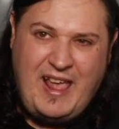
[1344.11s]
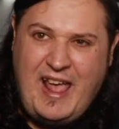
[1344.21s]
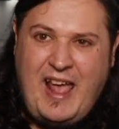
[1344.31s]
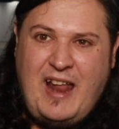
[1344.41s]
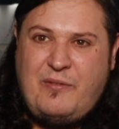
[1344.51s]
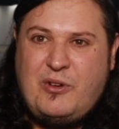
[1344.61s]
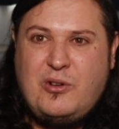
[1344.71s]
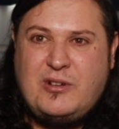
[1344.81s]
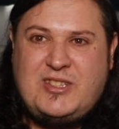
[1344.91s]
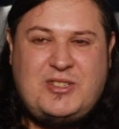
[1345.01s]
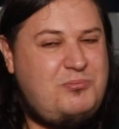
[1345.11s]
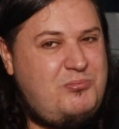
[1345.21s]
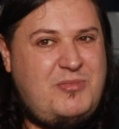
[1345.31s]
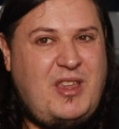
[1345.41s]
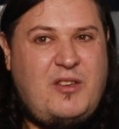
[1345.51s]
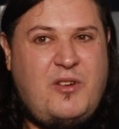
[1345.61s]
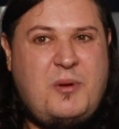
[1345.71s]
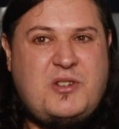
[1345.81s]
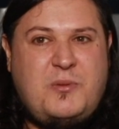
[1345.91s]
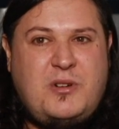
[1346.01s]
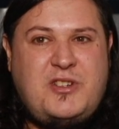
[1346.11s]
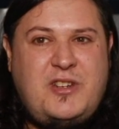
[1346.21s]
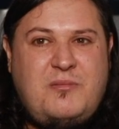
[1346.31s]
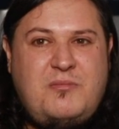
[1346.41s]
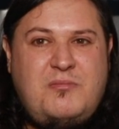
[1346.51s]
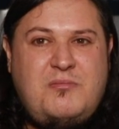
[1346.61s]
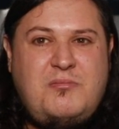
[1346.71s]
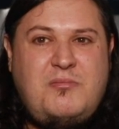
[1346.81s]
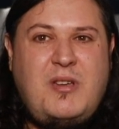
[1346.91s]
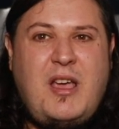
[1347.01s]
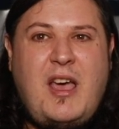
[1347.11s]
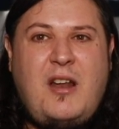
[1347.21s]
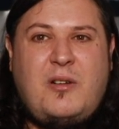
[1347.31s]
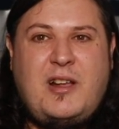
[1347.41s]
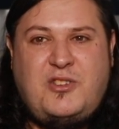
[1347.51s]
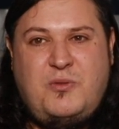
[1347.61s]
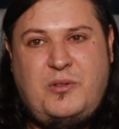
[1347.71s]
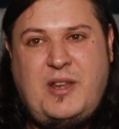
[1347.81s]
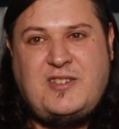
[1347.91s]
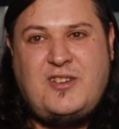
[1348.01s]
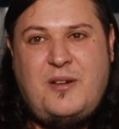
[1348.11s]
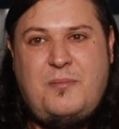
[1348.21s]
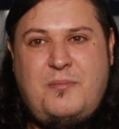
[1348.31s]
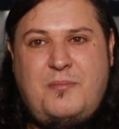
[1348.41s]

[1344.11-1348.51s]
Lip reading: And of course, thank you very much for watching, and I'll catch you all next time.